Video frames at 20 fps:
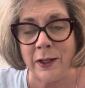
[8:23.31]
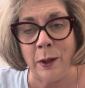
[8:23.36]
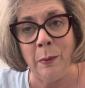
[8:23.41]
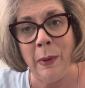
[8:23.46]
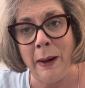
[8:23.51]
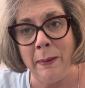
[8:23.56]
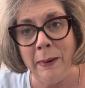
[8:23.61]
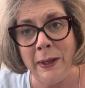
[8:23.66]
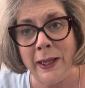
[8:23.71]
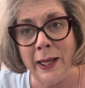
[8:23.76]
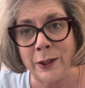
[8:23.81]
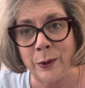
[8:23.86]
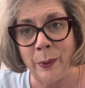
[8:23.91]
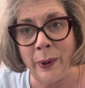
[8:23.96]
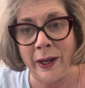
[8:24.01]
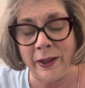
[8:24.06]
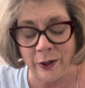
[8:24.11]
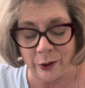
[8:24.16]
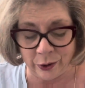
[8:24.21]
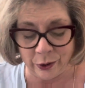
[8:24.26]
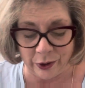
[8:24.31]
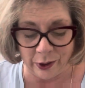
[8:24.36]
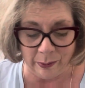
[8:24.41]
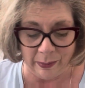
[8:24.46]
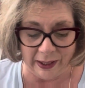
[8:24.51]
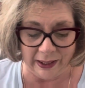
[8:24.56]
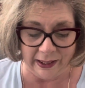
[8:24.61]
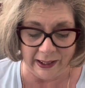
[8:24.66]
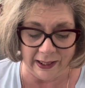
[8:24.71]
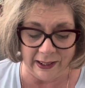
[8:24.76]
So maybe that's why there's so
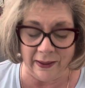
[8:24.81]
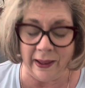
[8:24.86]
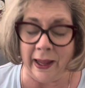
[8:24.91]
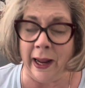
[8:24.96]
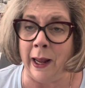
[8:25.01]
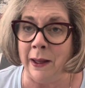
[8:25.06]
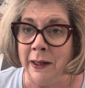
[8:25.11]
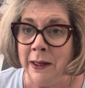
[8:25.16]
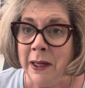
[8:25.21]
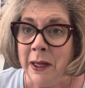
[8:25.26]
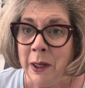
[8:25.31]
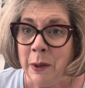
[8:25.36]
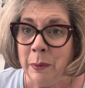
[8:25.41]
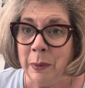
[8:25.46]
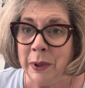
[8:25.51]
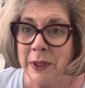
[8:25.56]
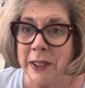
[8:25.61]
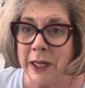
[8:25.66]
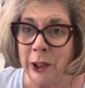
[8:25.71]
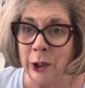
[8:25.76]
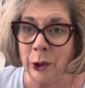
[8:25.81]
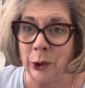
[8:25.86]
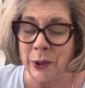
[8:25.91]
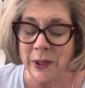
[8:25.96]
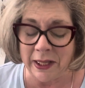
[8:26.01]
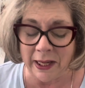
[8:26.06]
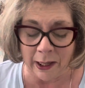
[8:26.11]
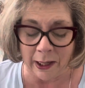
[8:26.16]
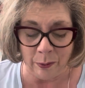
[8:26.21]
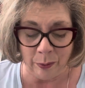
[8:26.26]
many in that particular
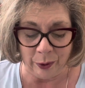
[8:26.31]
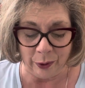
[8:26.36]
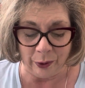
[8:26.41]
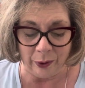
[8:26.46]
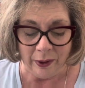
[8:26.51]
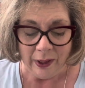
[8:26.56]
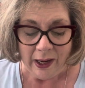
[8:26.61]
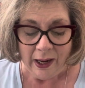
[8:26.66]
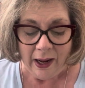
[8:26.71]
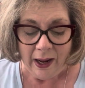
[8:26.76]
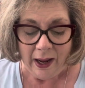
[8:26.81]
sampler.